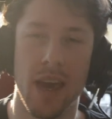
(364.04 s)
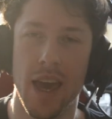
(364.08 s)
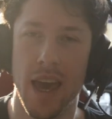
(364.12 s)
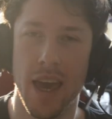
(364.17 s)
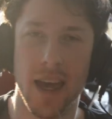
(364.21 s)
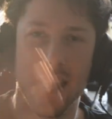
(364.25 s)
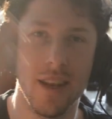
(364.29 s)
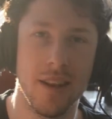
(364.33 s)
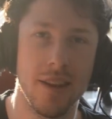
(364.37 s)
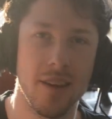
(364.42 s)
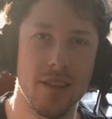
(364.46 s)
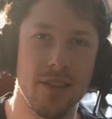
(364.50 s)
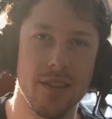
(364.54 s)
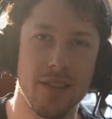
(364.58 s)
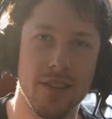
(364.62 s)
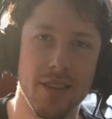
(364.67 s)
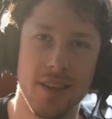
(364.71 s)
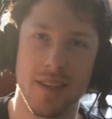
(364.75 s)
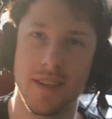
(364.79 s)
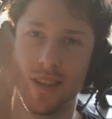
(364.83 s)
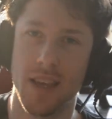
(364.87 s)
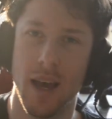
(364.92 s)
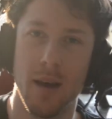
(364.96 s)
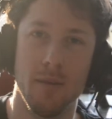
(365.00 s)
And
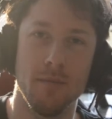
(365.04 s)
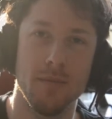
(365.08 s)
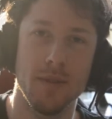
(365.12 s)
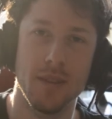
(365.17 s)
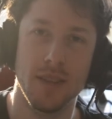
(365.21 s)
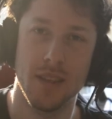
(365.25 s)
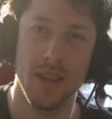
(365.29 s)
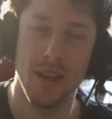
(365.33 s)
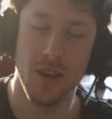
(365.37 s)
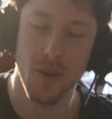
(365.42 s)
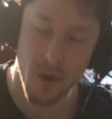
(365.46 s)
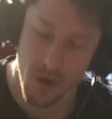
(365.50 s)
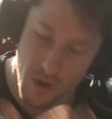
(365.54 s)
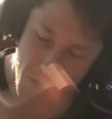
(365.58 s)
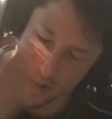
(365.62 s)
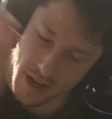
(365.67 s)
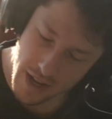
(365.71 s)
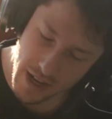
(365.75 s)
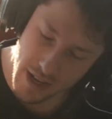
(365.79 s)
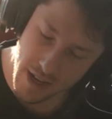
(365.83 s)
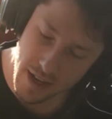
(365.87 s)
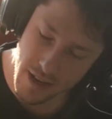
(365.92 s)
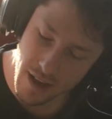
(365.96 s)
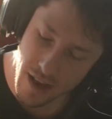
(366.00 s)
the subs that
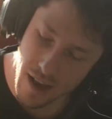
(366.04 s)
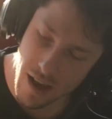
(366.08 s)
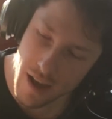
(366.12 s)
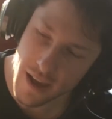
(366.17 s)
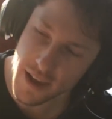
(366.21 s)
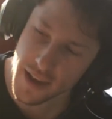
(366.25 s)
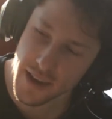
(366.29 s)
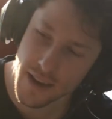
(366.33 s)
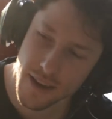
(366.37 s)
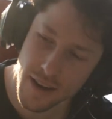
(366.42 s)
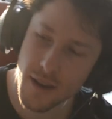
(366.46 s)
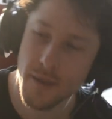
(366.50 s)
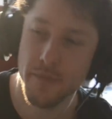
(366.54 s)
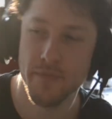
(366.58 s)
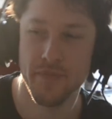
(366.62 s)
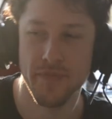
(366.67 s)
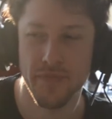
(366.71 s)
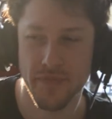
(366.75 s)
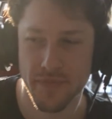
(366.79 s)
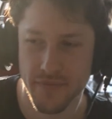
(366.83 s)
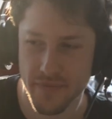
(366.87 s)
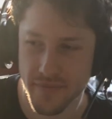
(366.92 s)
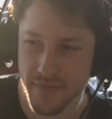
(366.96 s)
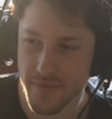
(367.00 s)
already are here,
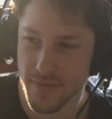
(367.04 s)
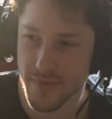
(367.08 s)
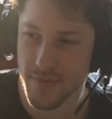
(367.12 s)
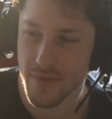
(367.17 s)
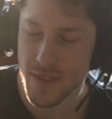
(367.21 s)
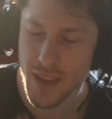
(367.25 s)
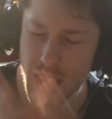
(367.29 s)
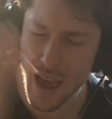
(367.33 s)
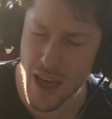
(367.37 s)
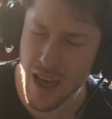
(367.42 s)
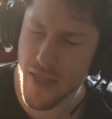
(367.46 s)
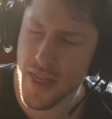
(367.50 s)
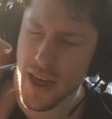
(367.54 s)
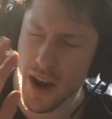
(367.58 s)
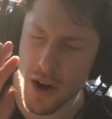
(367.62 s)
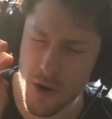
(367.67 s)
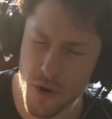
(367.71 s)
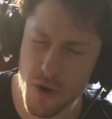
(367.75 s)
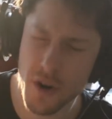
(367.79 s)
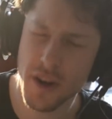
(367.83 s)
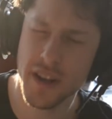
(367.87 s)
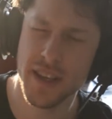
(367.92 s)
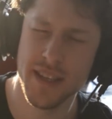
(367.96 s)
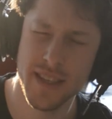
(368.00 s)
that are
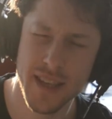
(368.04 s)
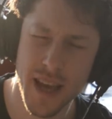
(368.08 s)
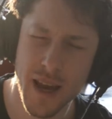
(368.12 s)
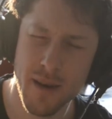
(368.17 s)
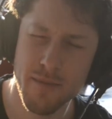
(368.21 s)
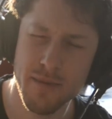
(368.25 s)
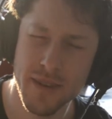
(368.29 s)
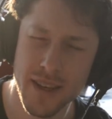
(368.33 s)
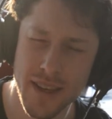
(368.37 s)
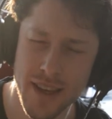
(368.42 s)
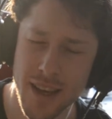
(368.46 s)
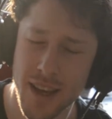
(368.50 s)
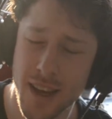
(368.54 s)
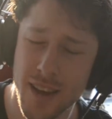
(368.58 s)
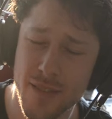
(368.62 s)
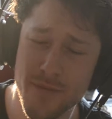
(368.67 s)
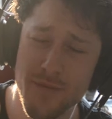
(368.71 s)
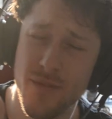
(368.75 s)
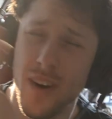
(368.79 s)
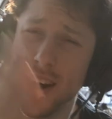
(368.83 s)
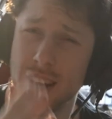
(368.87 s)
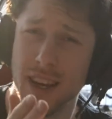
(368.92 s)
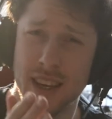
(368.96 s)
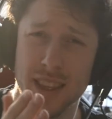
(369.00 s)
already subbed,
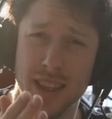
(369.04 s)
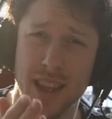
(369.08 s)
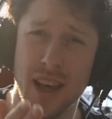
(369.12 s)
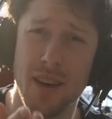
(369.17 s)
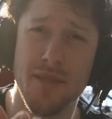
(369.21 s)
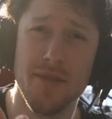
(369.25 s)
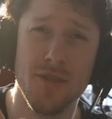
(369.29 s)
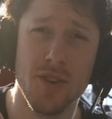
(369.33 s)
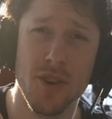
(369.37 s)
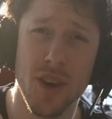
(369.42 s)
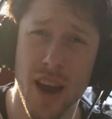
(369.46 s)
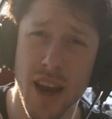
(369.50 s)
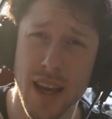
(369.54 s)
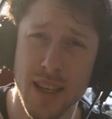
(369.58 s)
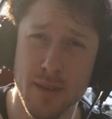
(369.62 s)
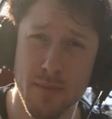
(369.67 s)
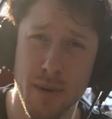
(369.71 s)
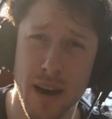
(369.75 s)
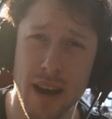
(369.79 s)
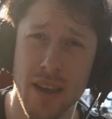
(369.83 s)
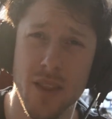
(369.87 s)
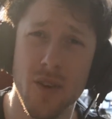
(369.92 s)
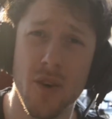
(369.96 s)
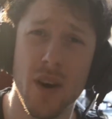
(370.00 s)
fucking love you guys,
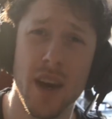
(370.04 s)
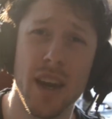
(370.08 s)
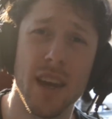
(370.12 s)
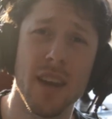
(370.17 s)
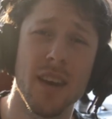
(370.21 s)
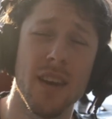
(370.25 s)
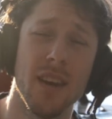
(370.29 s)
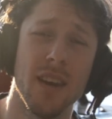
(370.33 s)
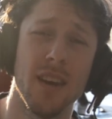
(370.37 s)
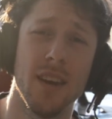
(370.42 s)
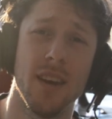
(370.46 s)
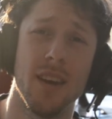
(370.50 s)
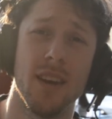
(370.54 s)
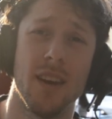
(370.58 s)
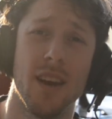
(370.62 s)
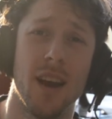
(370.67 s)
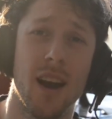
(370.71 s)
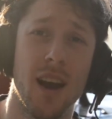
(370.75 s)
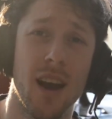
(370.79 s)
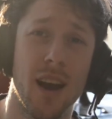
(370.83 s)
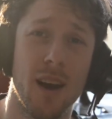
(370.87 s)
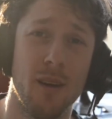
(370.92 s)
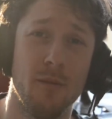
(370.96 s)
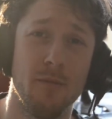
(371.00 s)
by the way.
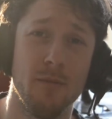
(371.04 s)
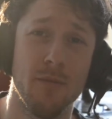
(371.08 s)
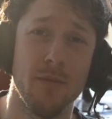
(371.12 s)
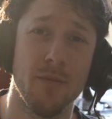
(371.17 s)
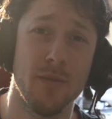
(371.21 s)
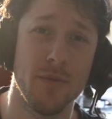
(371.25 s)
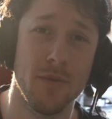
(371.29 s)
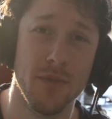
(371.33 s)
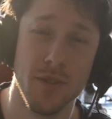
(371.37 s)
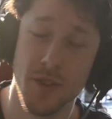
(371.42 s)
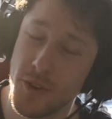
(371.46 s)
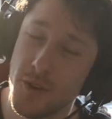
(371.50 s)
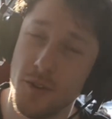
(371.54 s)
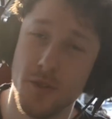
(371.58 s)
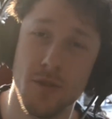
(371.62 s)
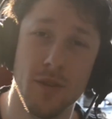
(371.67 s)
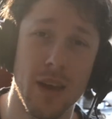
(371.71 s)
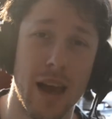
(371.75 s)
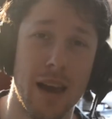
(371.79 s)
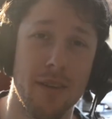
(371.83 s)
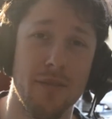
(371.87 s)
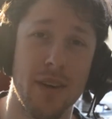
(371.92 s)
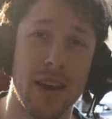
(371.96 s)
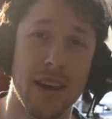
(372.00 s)
You'll
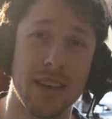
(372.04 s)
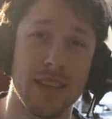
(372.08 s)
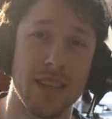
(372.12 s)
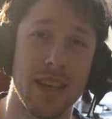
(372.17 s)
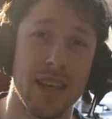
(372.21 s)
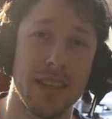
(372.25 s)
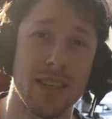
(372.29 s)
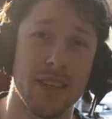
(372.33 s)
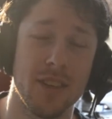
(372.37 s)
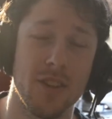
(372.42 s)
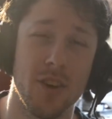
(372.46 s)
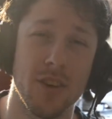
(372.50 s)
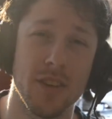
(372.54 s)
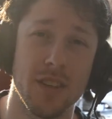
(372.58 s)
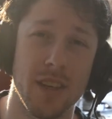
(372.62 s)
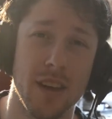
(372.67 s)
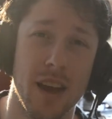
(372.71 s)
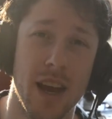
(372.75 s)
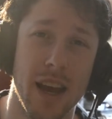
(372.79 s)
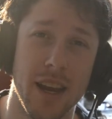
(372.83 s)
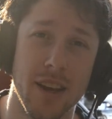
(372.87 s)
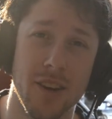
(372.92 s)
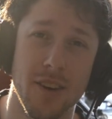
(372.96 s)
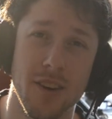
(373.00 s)
have access to those
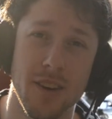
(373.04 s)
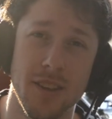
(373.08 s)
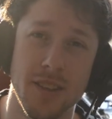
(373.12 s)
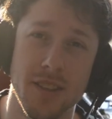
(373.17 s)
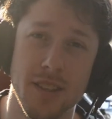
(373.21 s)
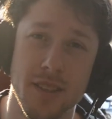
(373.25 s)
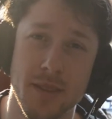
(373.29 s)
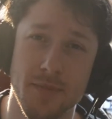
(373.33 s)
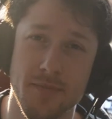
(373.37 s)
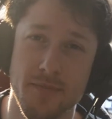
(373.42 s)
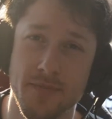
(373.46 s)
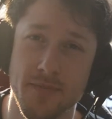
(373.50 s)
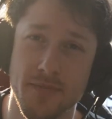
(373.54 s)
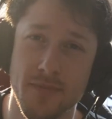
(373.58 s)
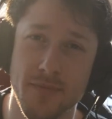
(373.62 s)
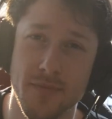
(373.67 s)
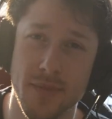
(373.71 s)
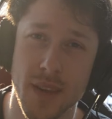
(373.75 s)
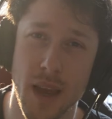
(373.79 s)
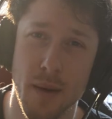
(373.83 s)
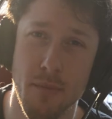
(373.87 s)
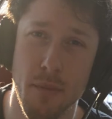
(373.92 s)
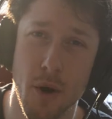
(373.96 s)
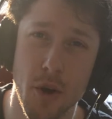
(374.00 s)
icons,
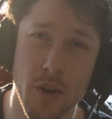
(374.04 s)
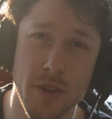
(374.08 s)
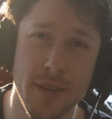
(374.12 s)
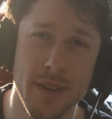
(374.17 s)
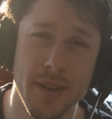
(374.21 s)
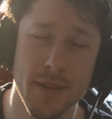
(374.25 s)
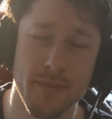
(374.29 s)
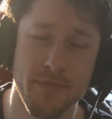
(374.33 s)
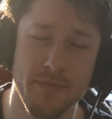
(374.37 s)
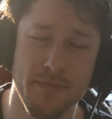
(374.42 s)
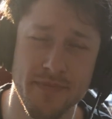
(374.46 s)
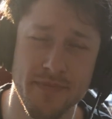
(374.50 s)
emotes.